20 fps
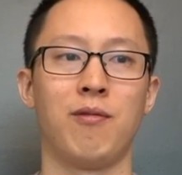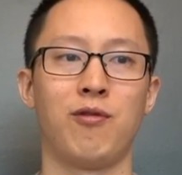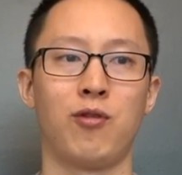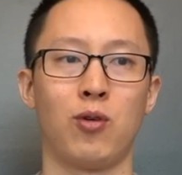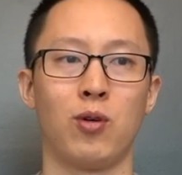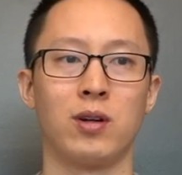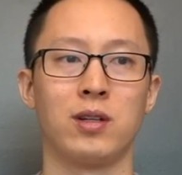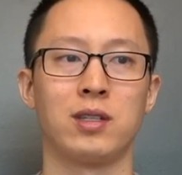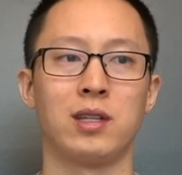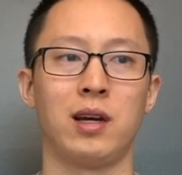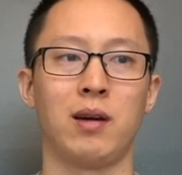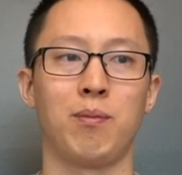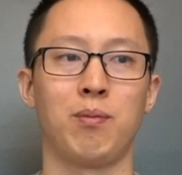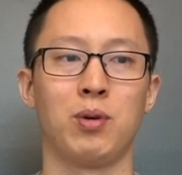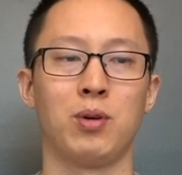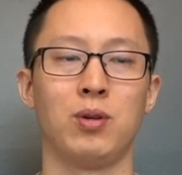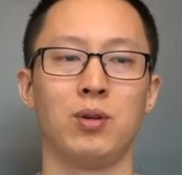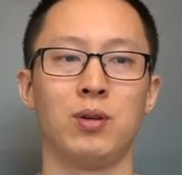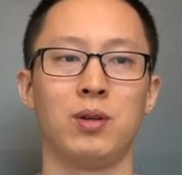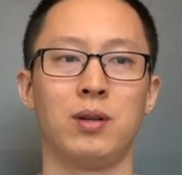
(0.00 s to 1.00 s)
For
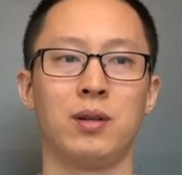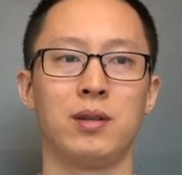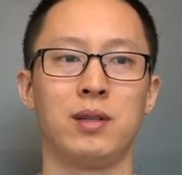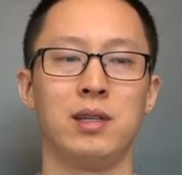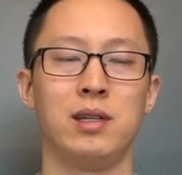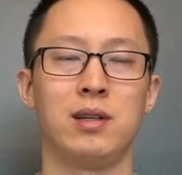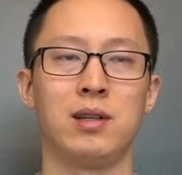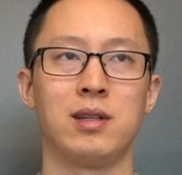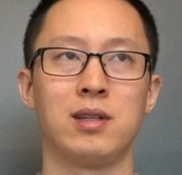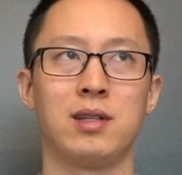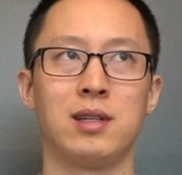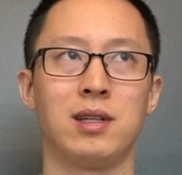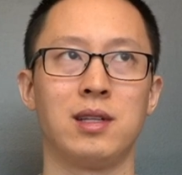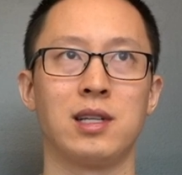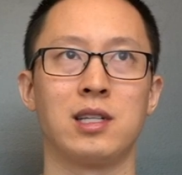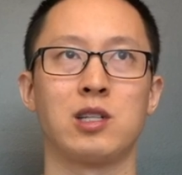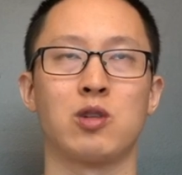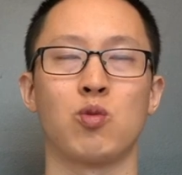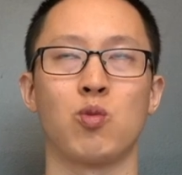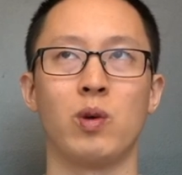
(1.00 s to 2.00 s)
example, you can see
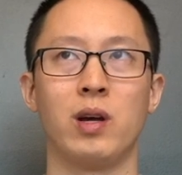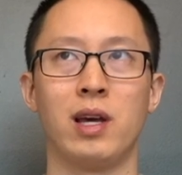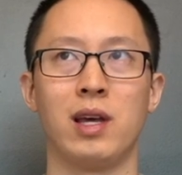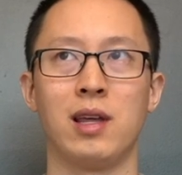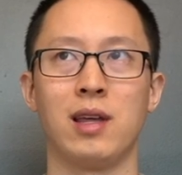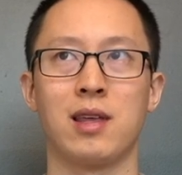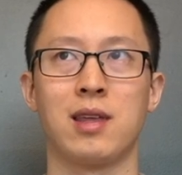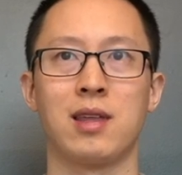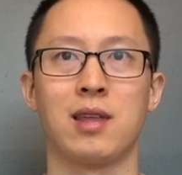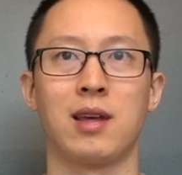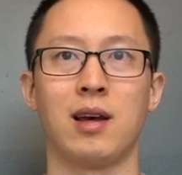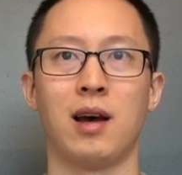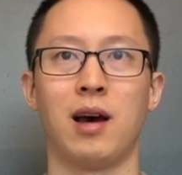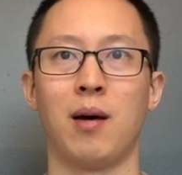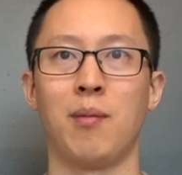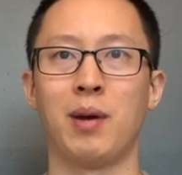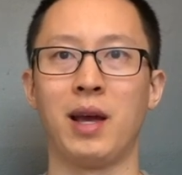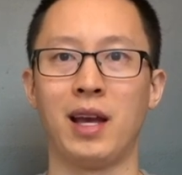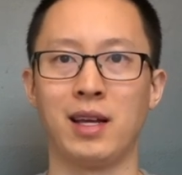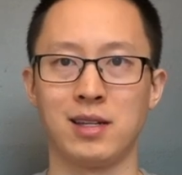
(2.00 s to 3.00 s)
this with
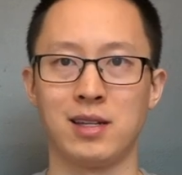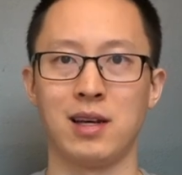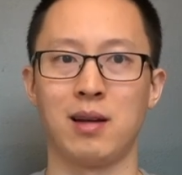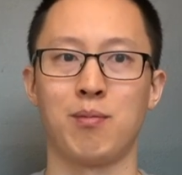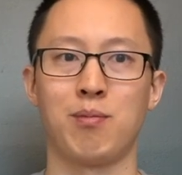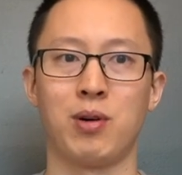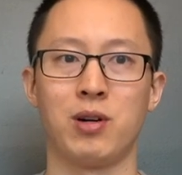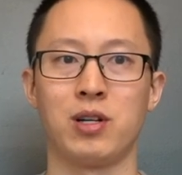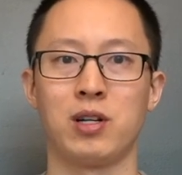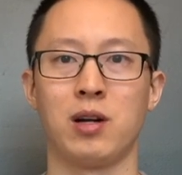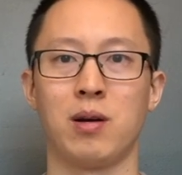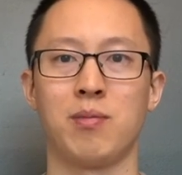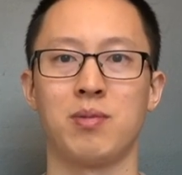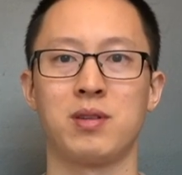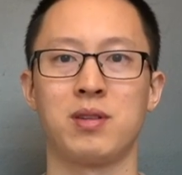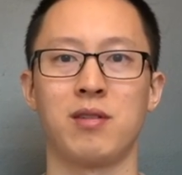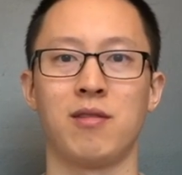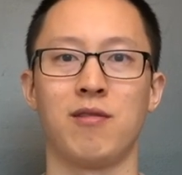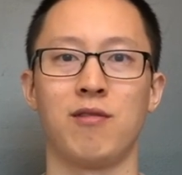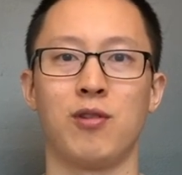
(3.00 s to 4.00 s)
handstand
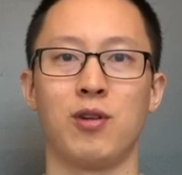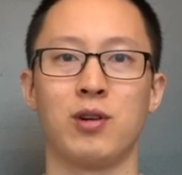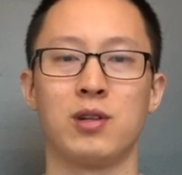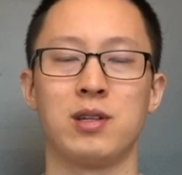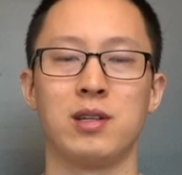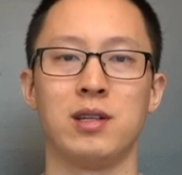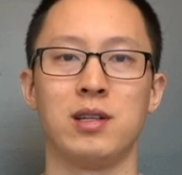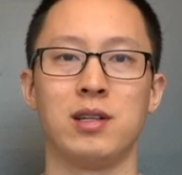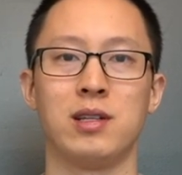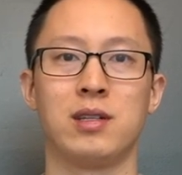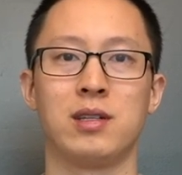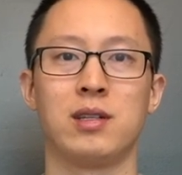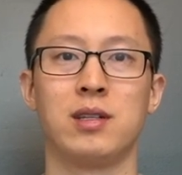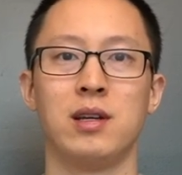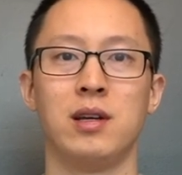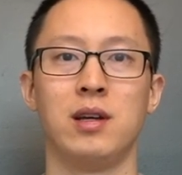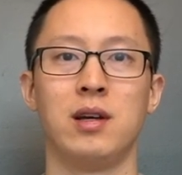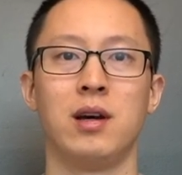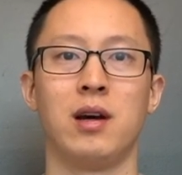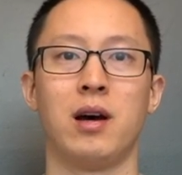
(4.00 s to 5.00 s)
push-ups versus
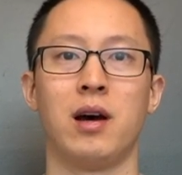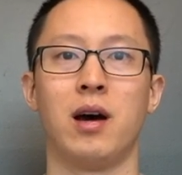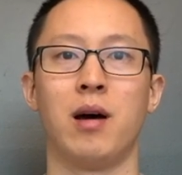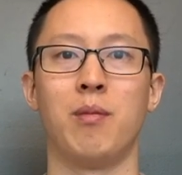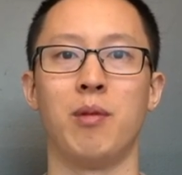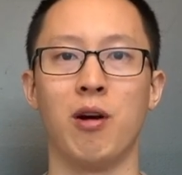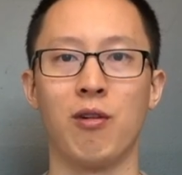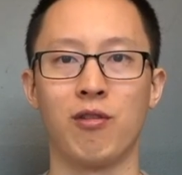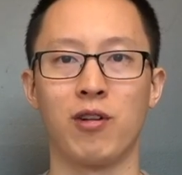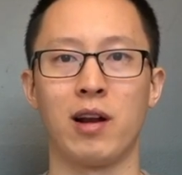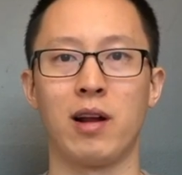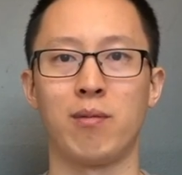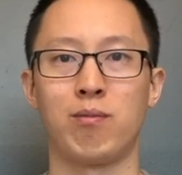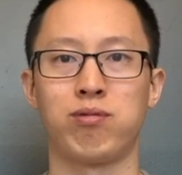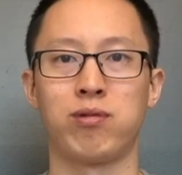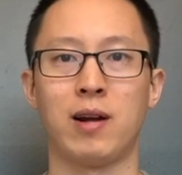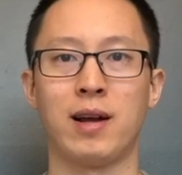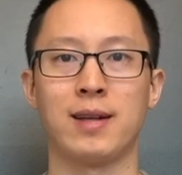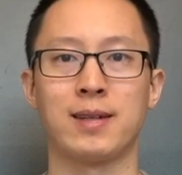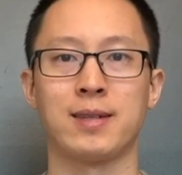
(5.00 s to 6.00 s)
overhead
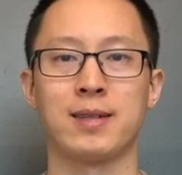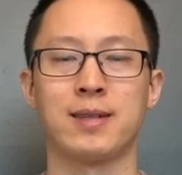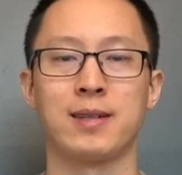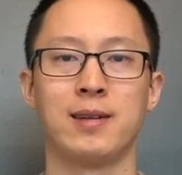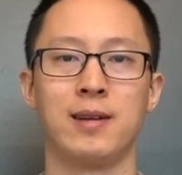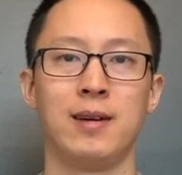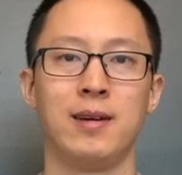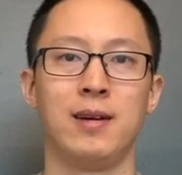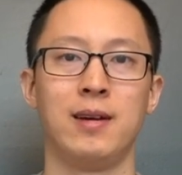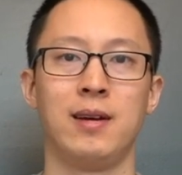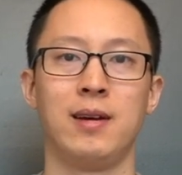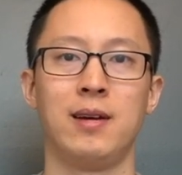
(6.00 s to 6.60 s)
press.